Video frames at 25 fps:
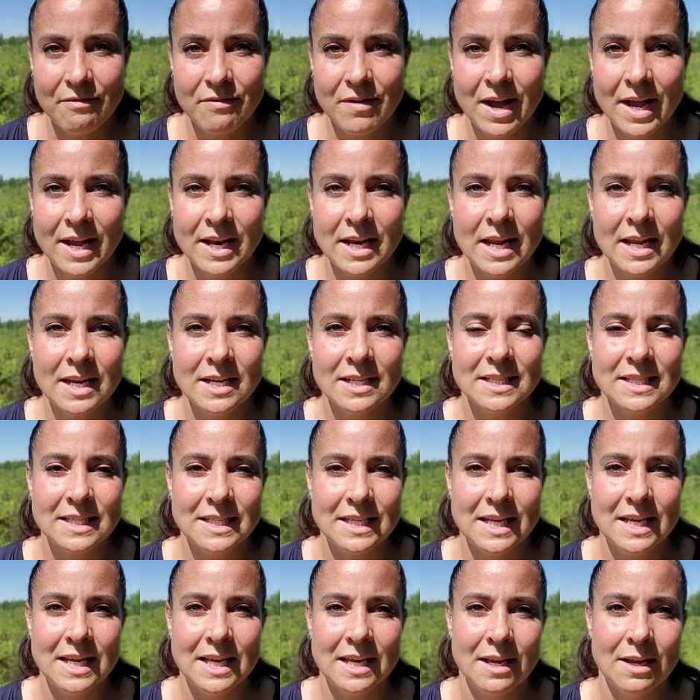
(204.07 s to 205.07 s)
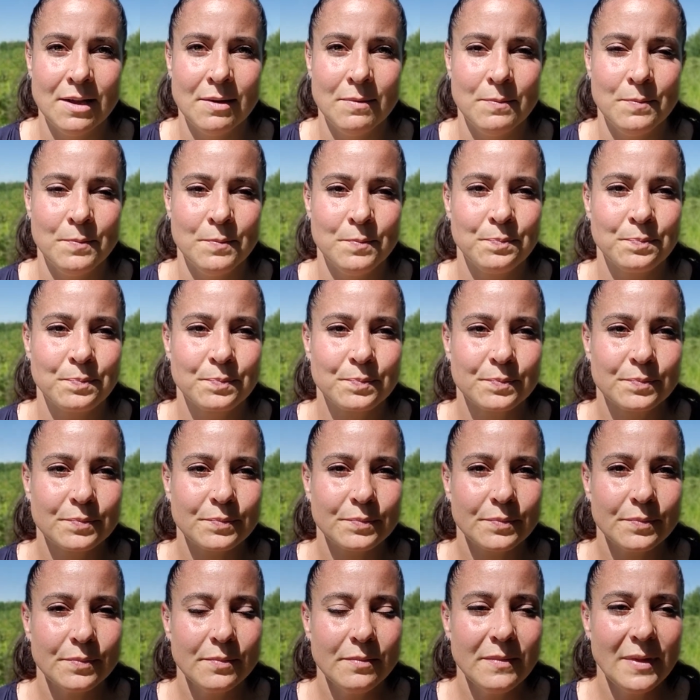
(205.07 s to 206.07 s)
didn't see him
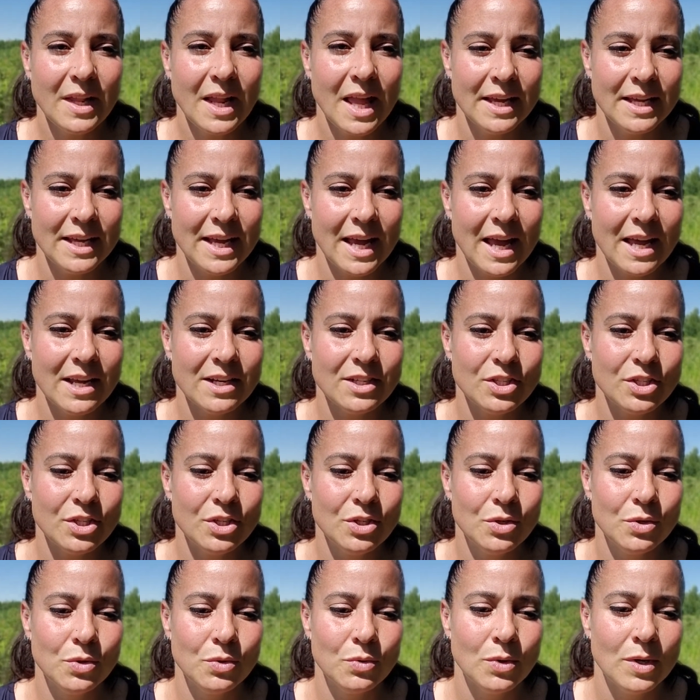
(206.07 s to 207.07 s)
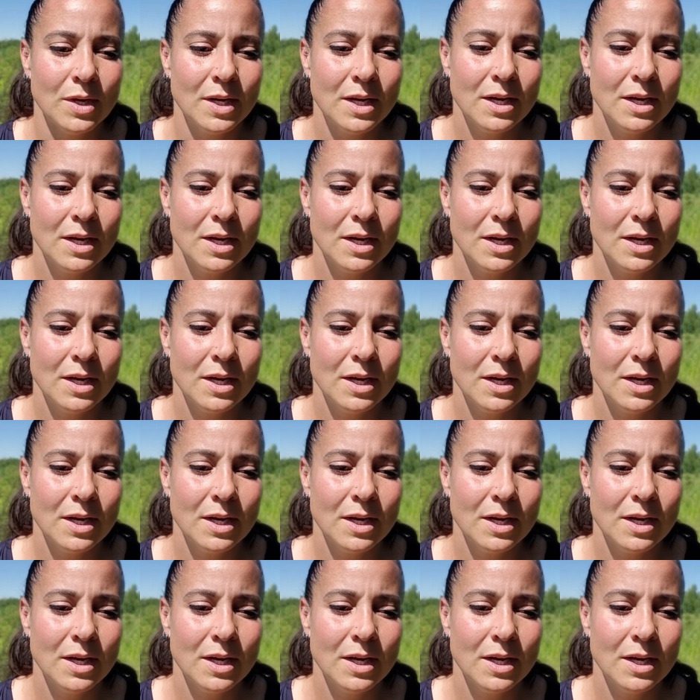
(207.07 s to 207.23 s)
get to